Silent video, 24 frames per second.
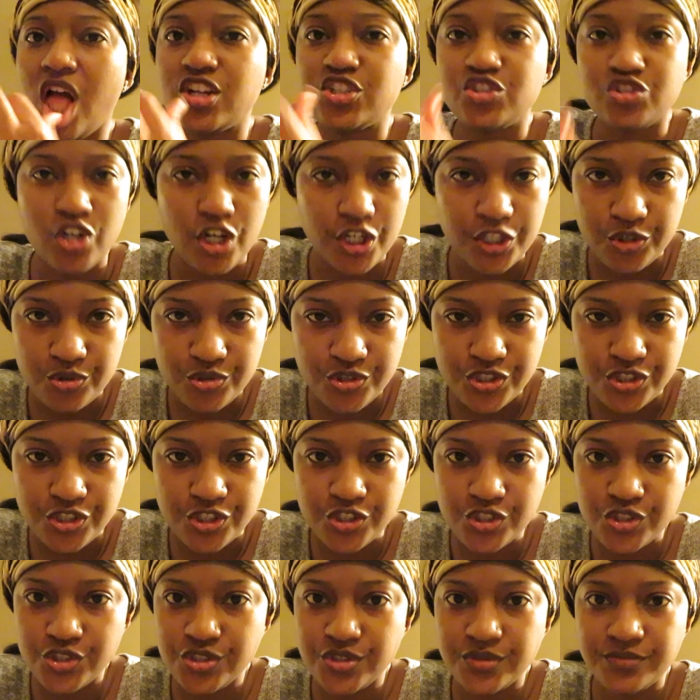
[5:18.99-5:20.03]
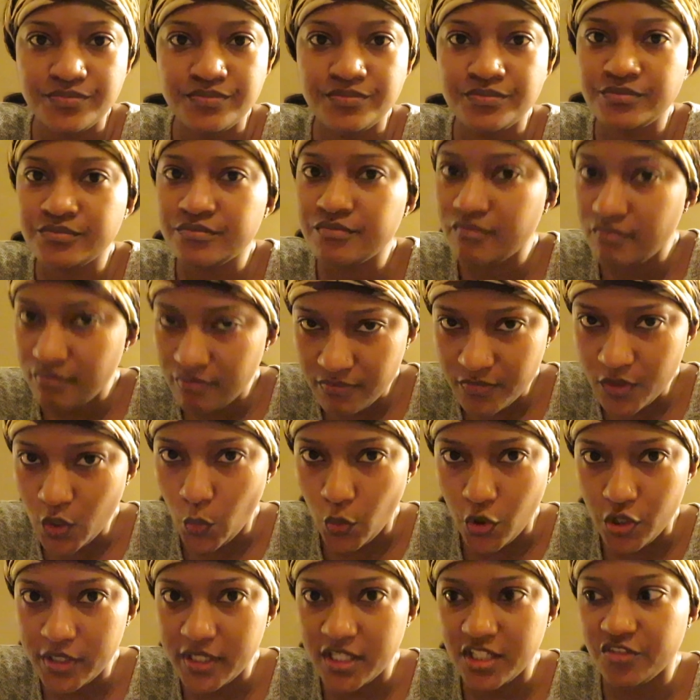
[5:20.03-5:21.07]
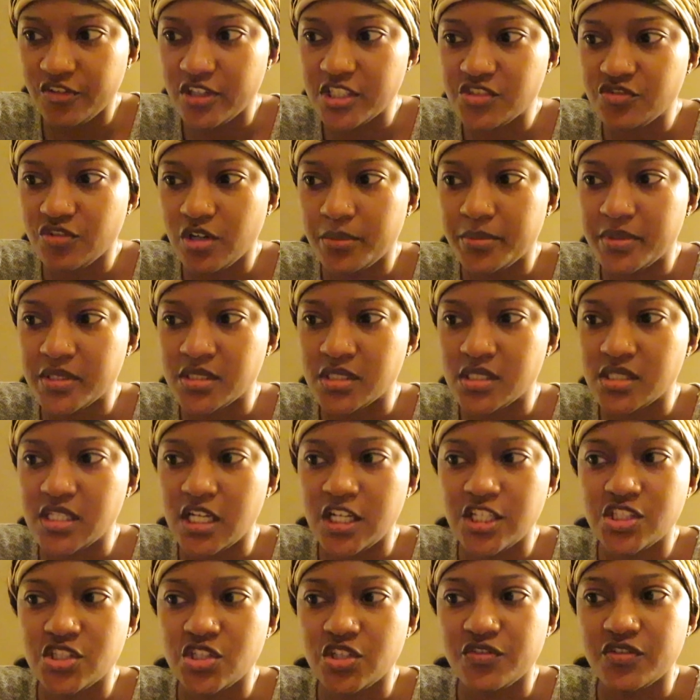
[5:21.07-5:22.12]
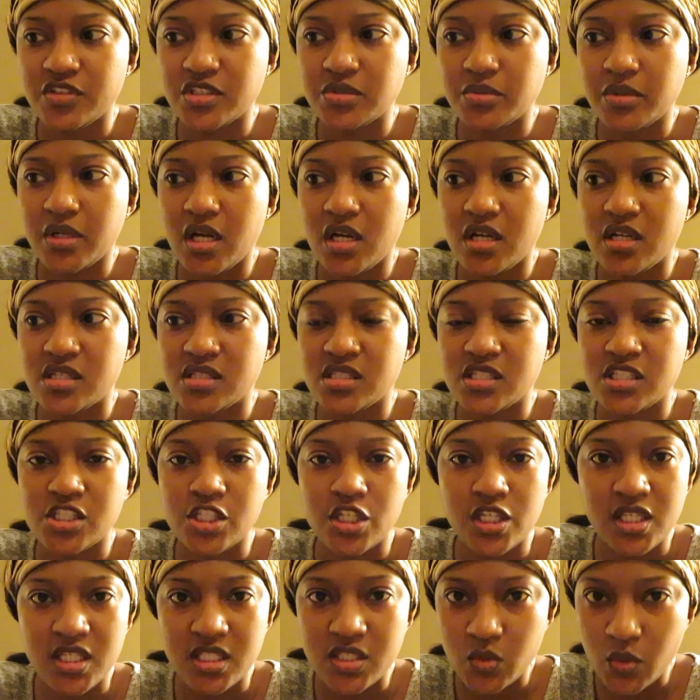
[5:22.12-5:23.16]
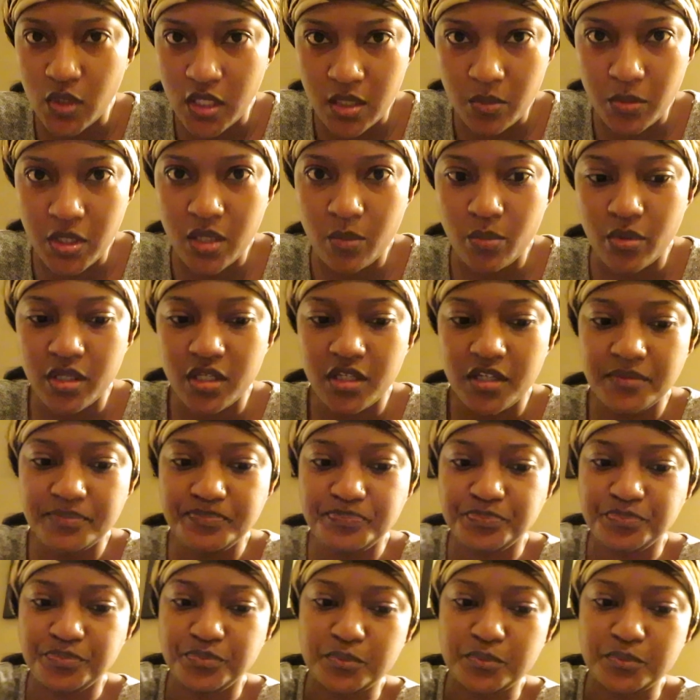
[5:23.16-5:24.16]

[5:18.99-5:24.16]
drug users work in the restaurant business as servers because it's an easy way to make money